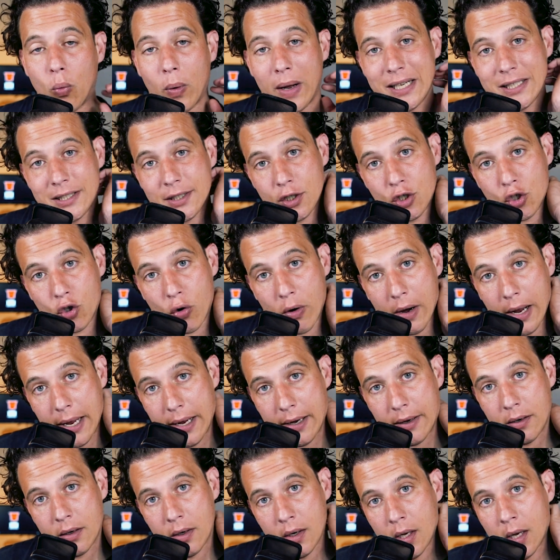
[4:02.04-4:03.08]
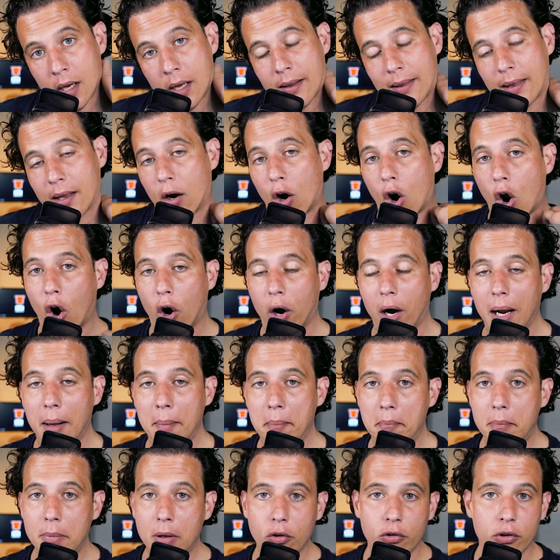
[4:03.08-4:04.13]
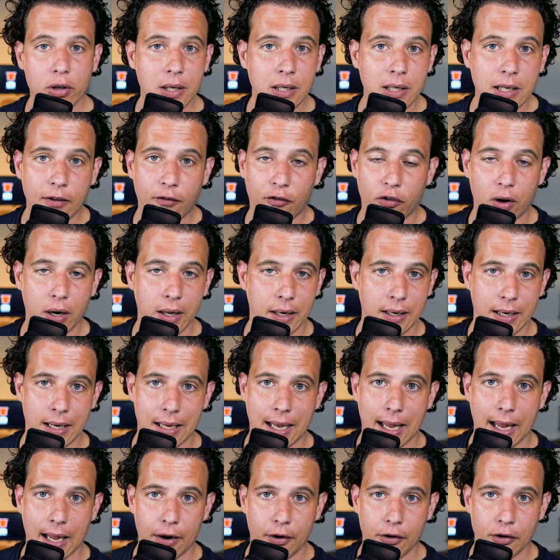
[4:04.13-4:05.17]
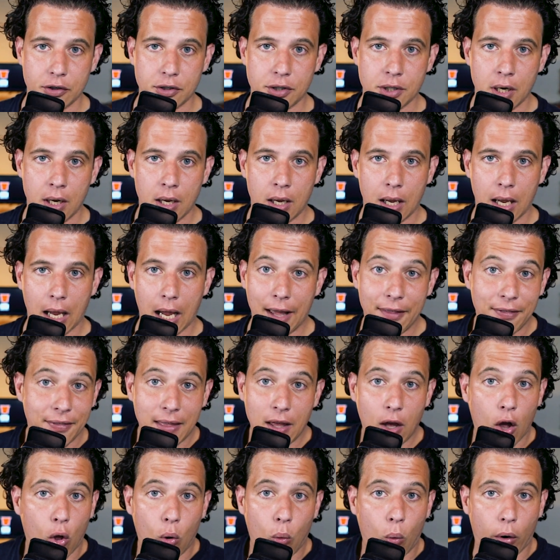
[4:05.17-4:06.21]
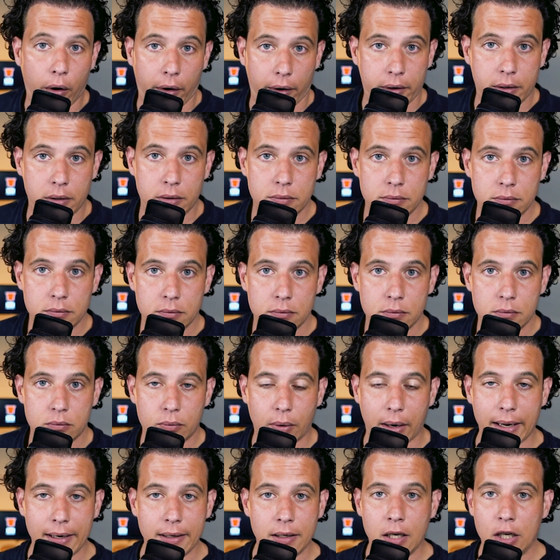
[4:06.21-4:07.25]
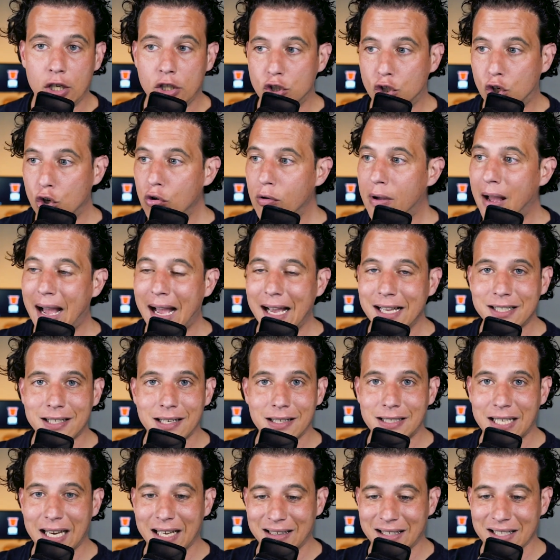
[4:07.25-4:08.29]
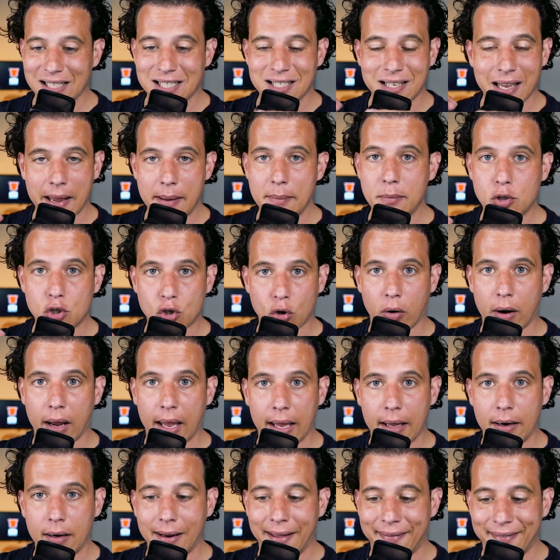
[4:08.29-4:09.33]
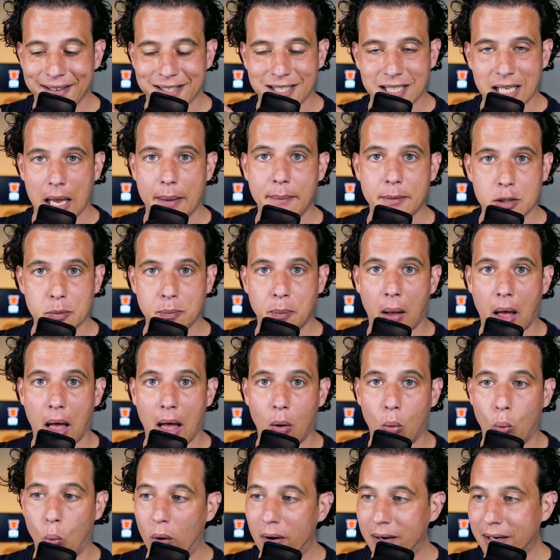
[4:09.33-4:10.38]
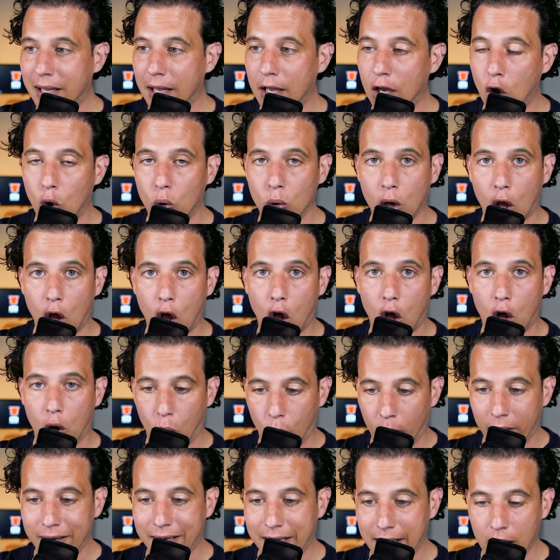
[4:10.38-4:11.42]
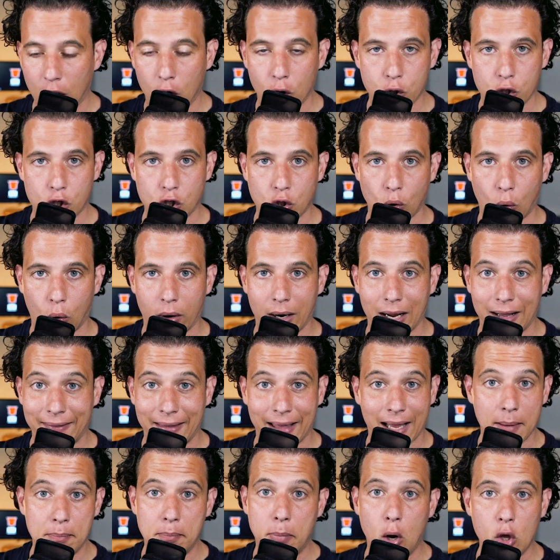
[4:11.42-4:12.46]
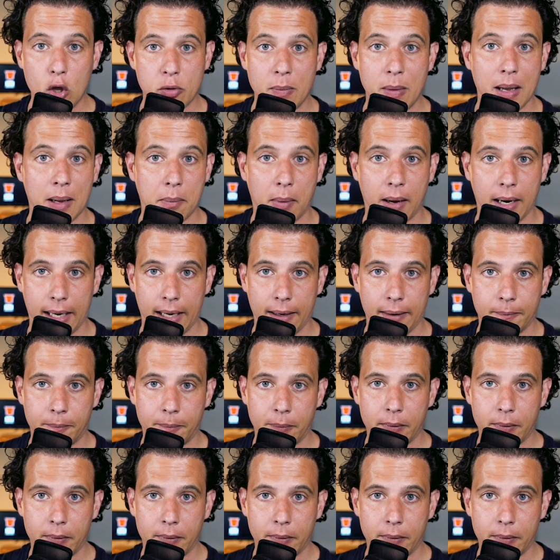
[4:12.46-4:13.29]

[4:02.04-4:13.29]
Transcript: ways to trade. There are a million different indicators, and they all work, right? Two guys can take the same trade in the same spot. One can go long, one can go short, and they can both make money.